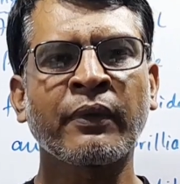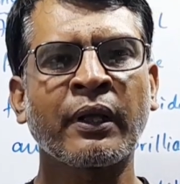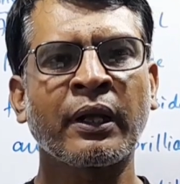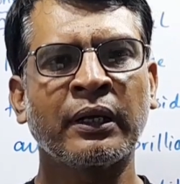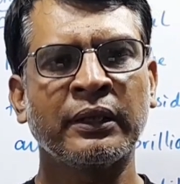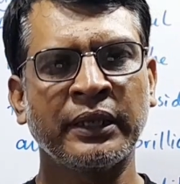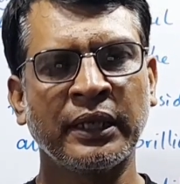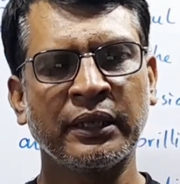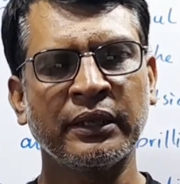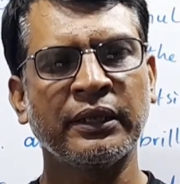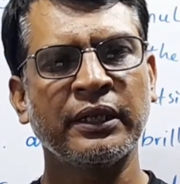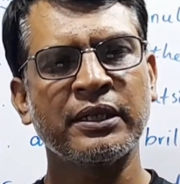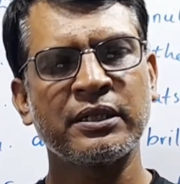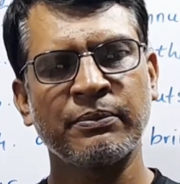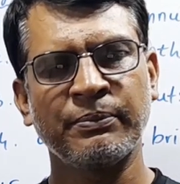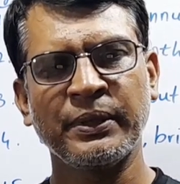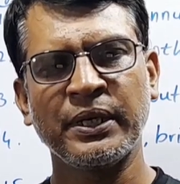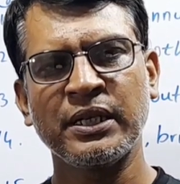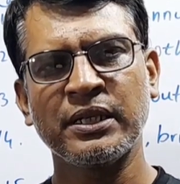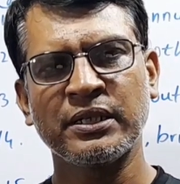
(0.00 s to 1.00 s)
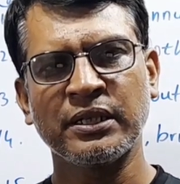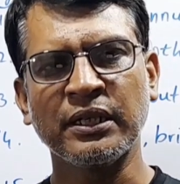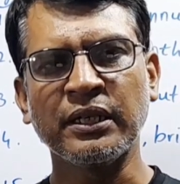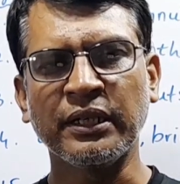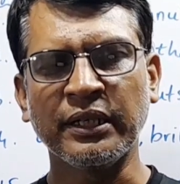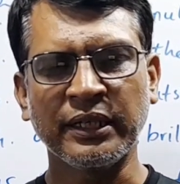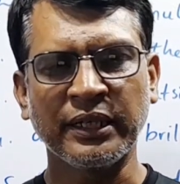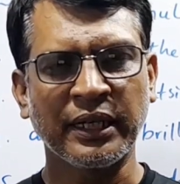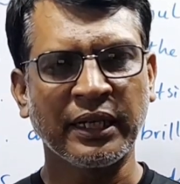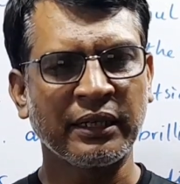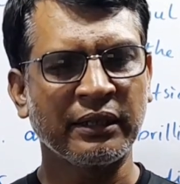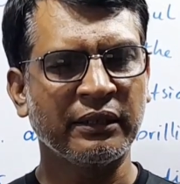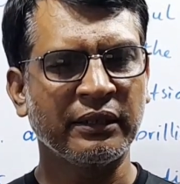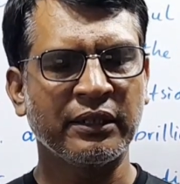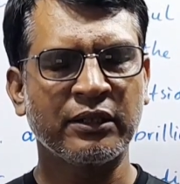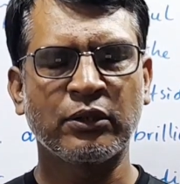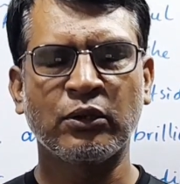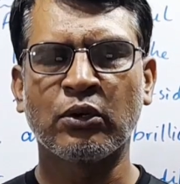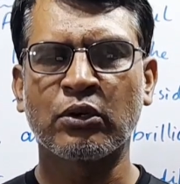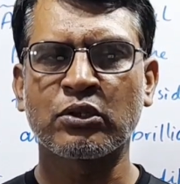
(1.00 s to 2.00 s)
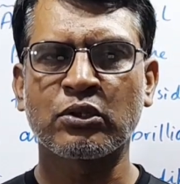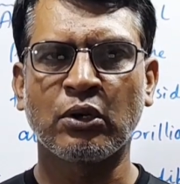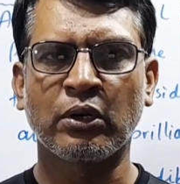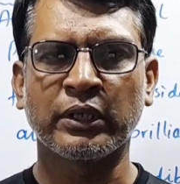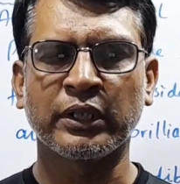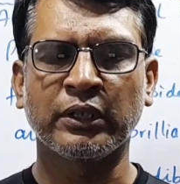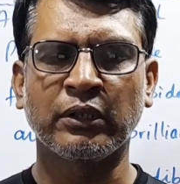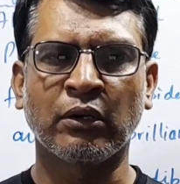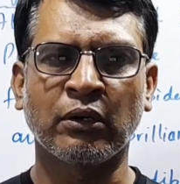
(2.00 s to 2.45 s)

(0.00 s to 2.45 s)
Then there's B, C, D, and it goes on and on.